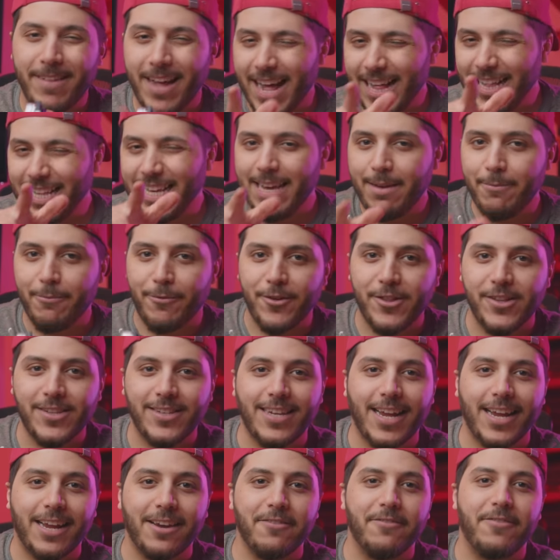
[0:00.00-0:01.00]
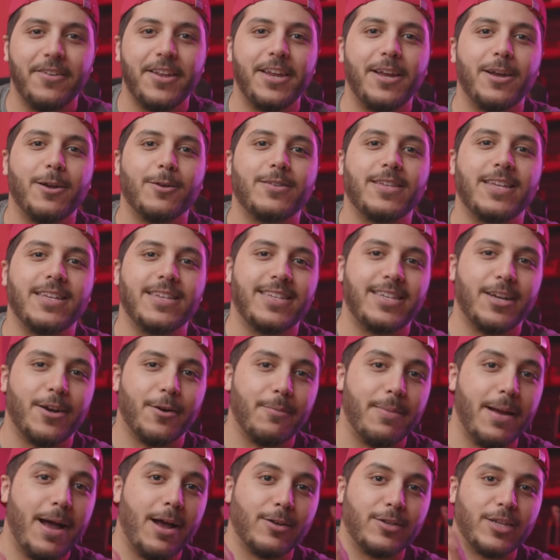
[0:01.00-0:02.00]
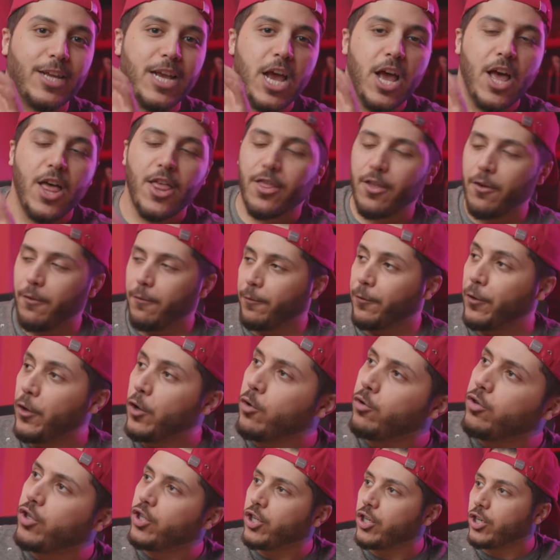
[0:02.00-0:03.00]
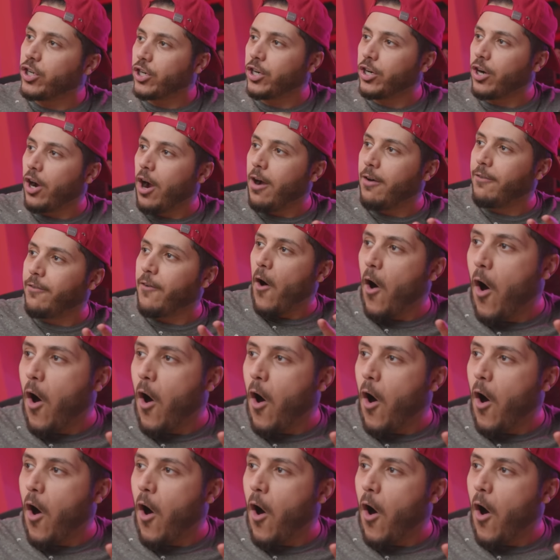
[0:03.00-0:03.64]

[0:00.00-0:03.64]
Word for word: I'll keep for the second video, since they're about the future of